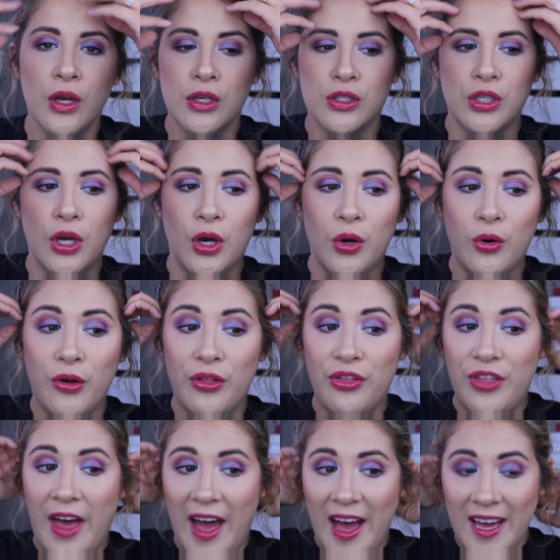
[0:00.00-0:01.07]
So
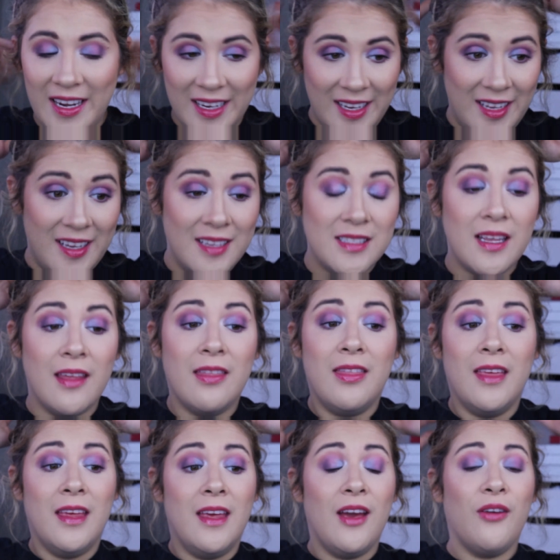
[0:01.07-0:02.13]
that is
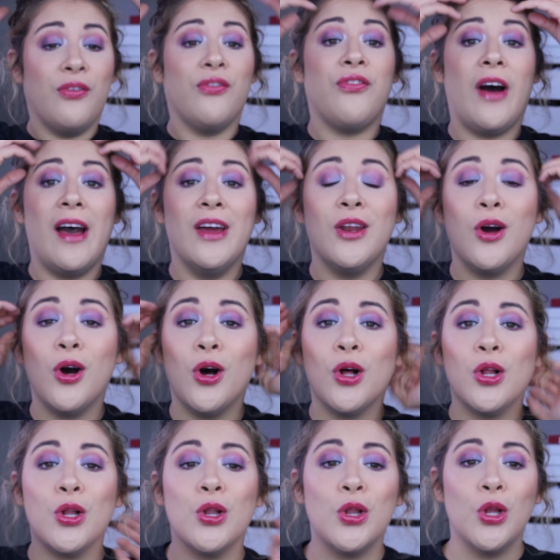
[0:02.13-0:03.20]
the
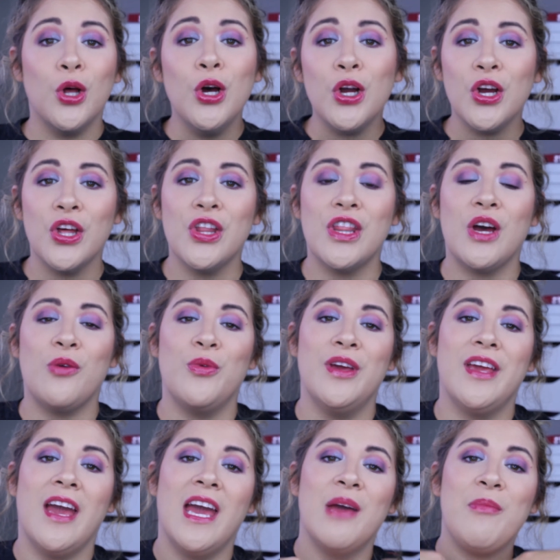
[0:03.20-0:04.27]
final look that we
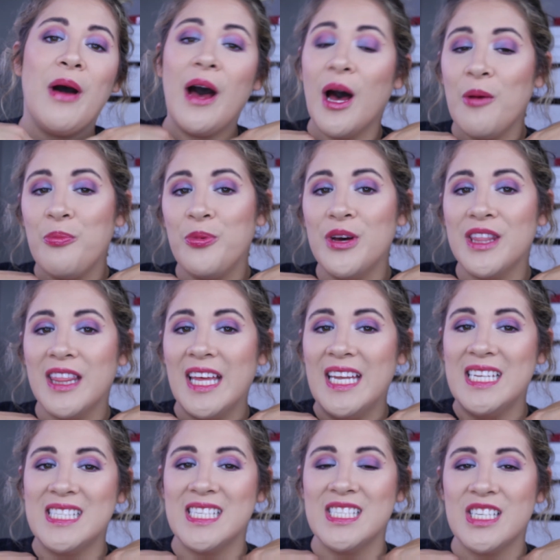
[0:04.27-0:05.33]
came up with,
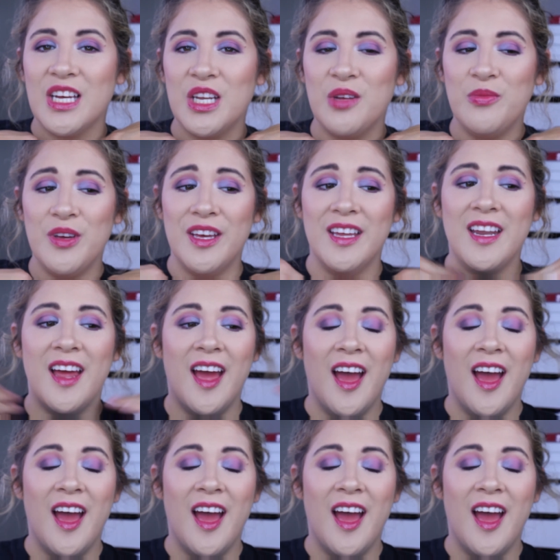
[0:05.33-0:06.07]
ladies and gentlemen.